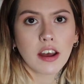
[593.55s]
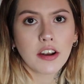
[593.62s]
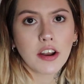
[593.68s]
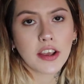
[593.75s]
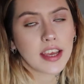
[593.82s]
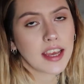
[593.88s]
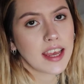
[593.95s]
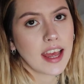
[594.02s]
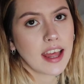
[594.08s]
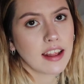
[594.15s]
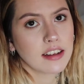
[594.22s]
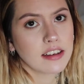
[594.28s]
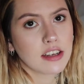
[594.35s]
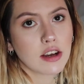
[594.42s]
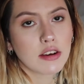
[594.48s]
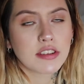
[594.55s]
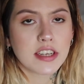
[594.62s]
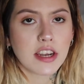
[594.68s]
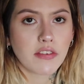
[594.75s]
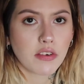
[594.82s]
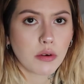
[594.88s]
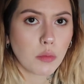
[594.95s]
I know you can get loads of
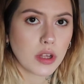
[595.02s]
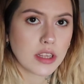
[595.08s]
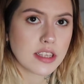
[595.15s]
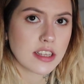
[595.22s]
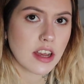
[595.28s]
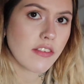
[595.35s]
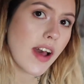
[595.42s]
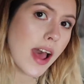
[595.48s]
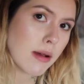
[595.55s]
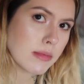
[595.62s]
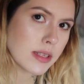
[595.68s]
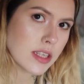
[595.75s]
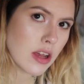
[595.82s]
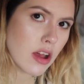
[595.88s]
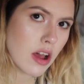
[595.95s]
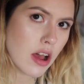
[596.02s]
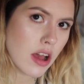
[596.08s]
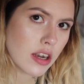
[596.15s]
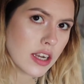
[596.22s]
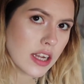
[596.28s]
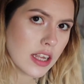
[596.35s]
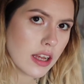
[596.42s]
different ones off
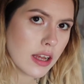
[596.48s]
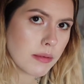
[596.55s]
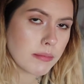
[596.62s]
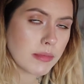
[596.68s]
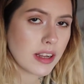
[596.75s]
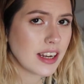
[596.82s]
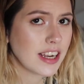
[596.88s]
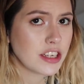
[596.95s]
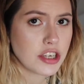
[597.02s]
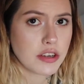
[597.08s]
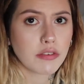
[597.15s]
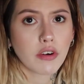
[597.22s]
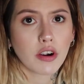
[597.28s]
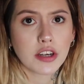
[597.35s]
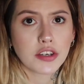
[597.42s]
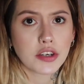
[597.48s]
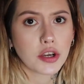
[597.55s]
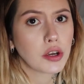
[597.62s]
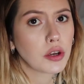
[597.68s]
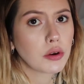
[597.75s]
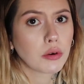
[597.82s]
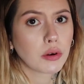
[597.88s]
Amazon. Literally, if you write into
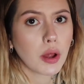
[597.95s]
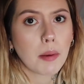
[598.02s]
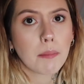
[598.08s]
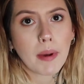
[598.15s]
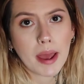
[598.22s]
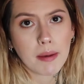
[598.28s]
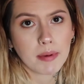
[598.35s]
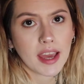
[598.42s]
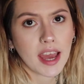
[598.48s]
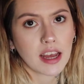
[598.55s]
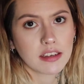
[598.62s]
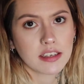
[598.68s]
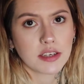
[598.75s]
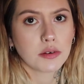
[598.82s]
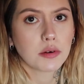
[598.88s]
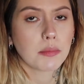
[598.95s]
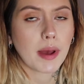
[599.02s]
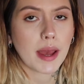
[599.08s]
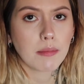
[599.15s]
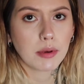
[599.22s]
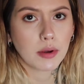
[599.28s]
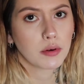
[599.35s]
Google like baby caddy or
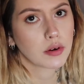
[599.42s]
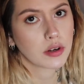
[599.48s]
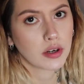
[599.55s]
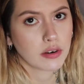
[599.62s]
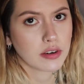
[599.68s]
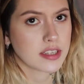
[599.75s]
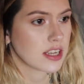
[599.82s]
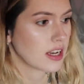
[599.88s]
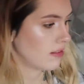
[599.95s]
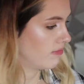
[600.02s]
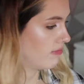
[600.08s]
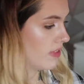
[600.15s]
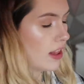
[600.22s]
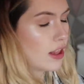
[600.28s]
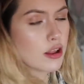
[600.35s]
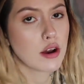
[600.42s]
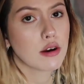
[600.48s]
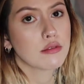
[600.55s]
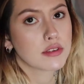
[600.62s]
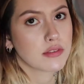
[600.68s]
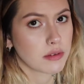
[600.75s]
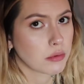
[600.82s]
baby organiser,
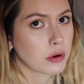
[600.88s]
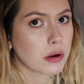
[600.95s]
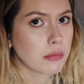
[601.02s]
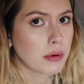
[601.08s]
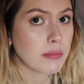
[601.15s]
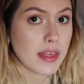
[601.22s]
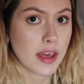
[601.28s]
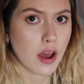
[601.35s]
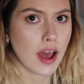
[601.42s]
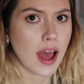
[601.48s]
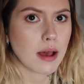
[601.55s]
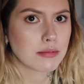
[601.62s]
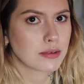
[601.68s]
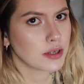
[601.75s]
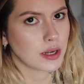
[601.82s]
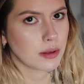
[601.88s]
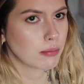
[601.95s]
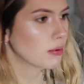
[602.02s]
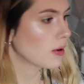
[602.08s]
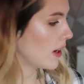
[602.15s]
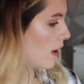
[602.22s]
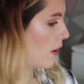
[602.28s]
loads of them come up. They are absolutely
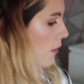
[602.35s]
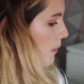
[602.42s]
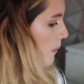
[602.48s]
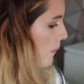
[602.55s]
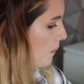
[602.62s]
brilliant.